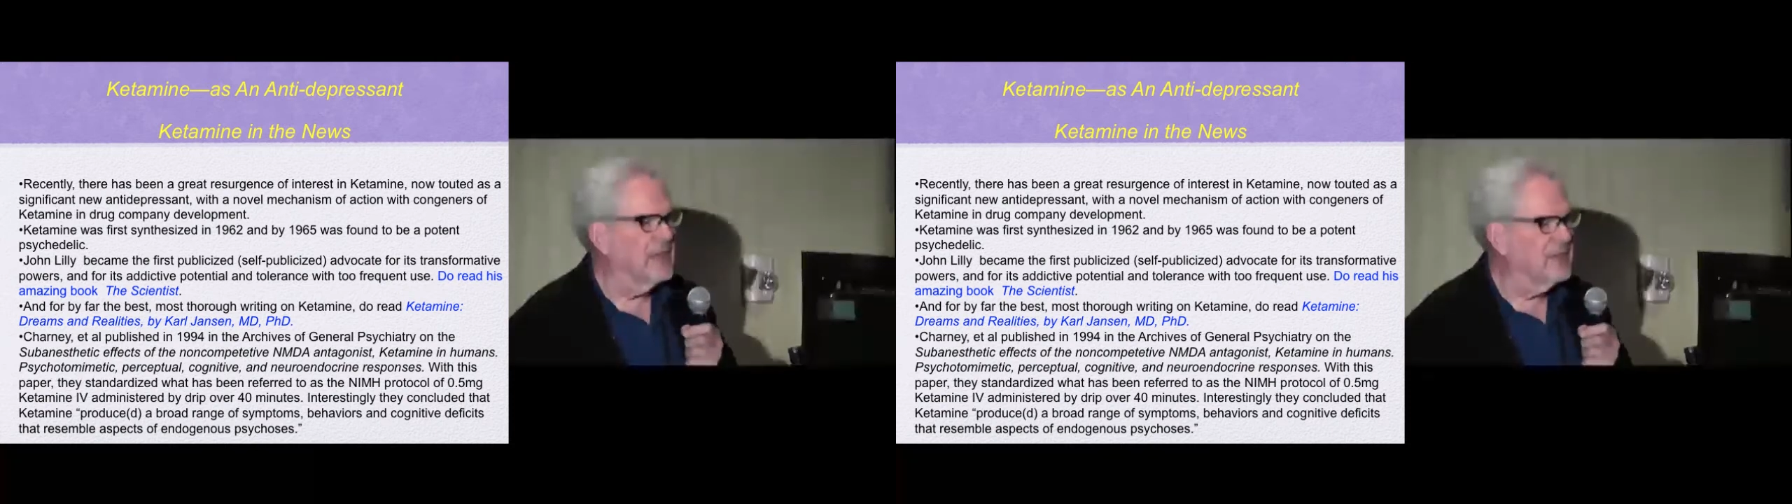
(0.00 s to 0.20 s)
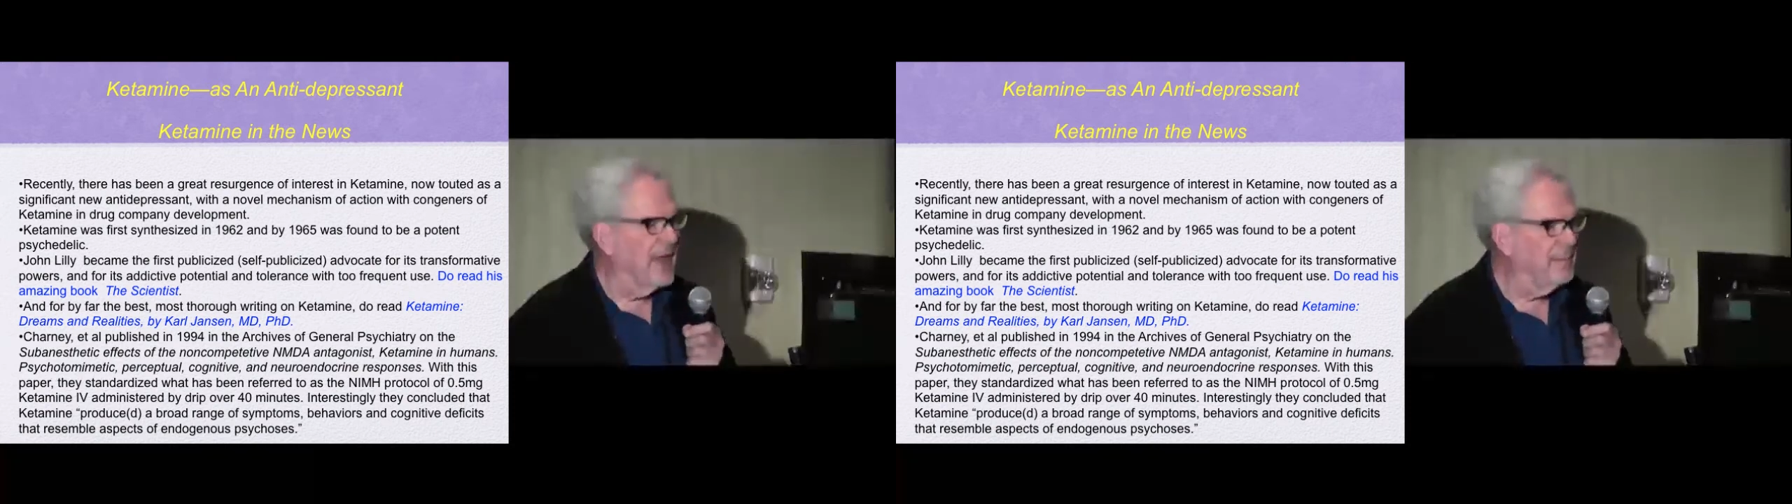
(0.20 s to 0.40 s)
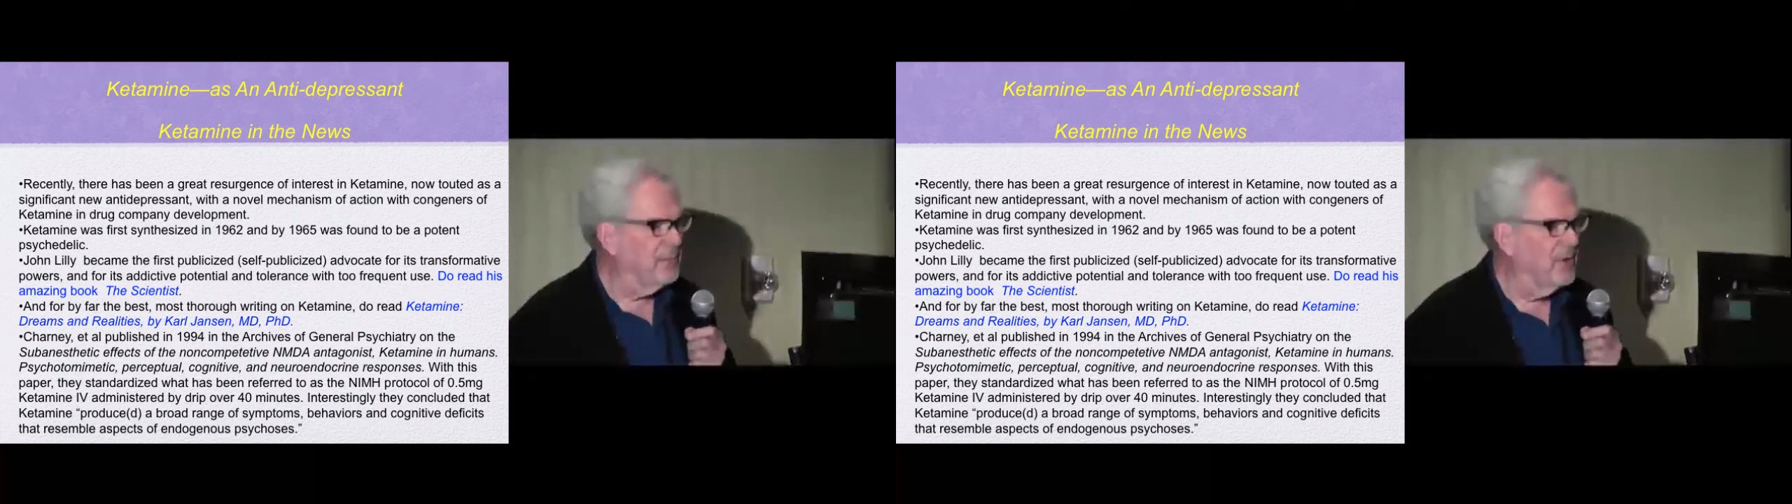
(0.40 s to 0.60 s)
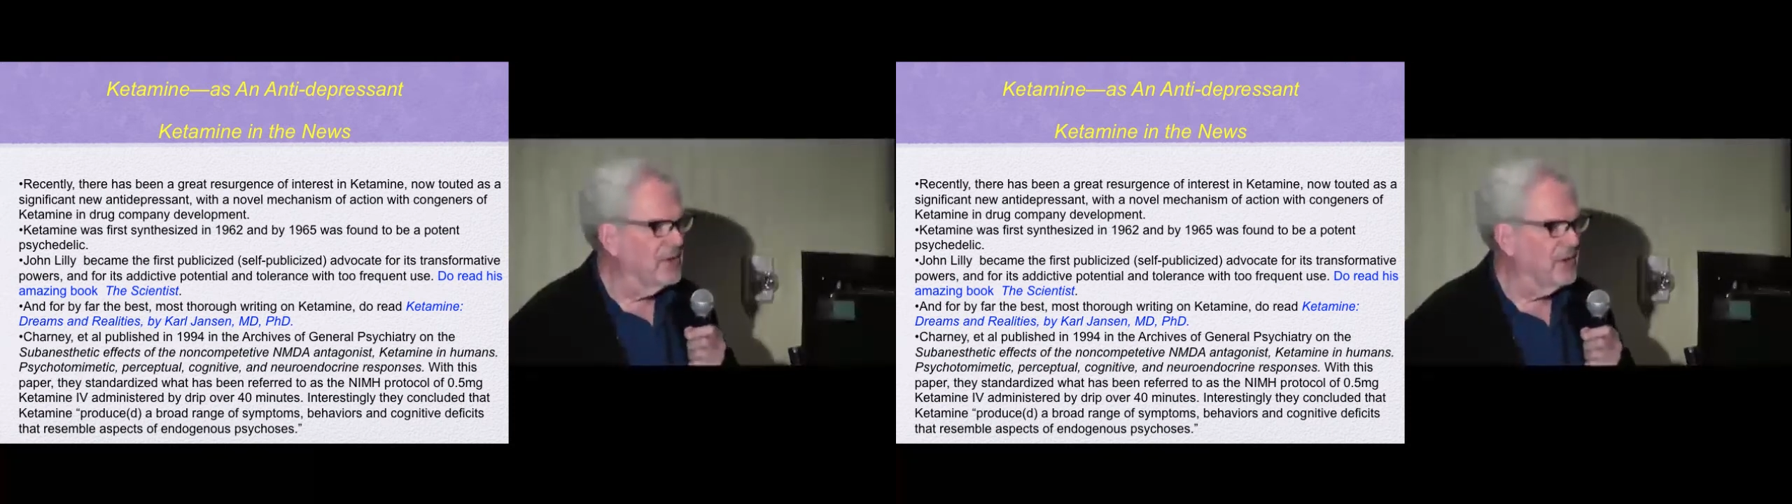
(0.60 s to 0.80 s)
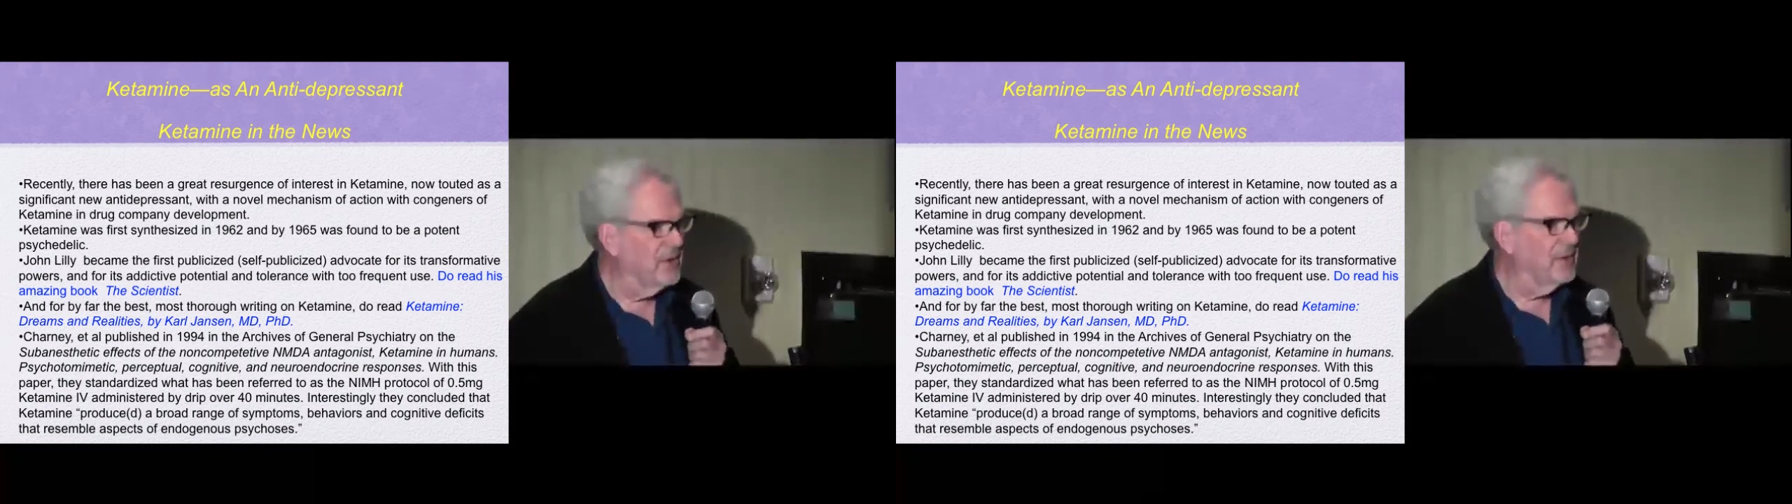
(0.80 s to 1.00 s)
at that
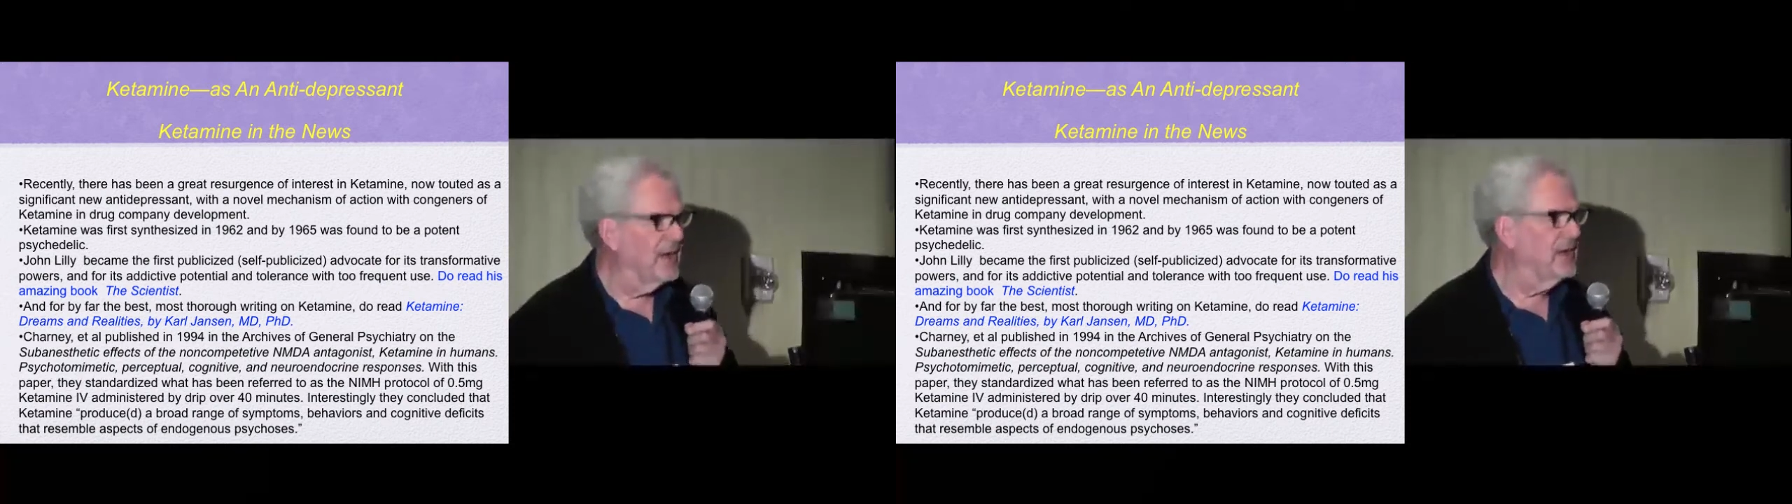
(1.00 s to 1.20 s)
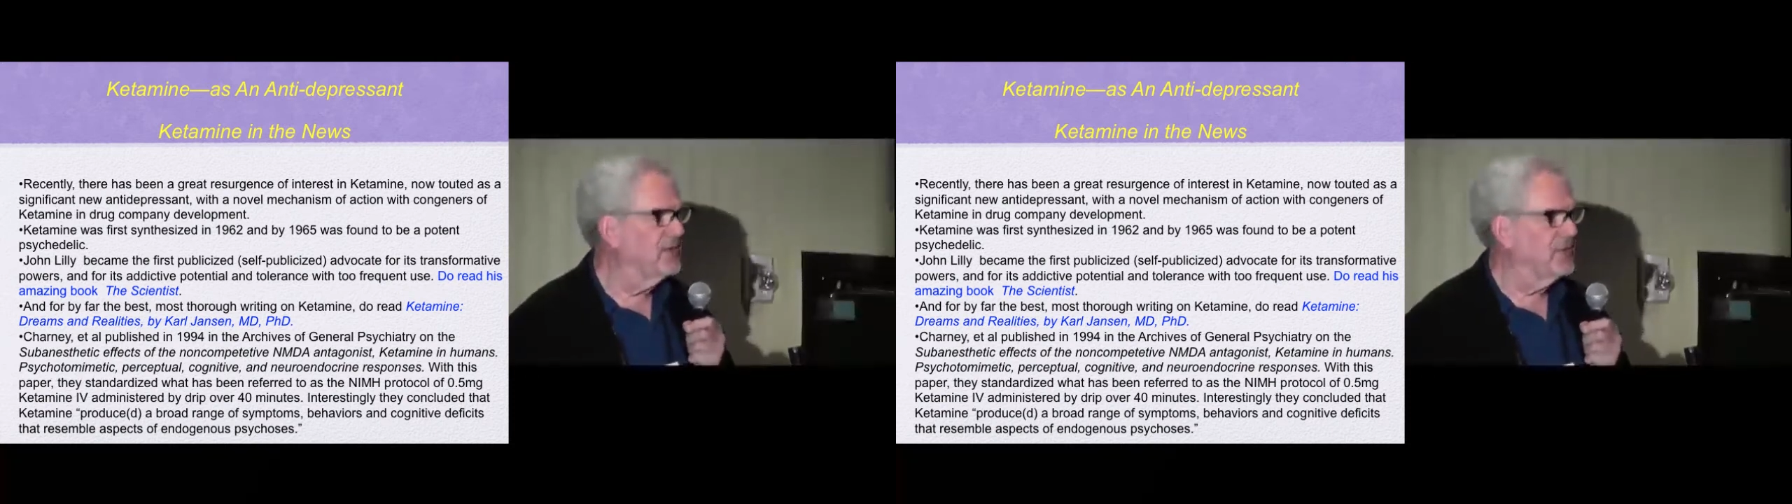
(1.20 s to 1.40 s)
point, though he later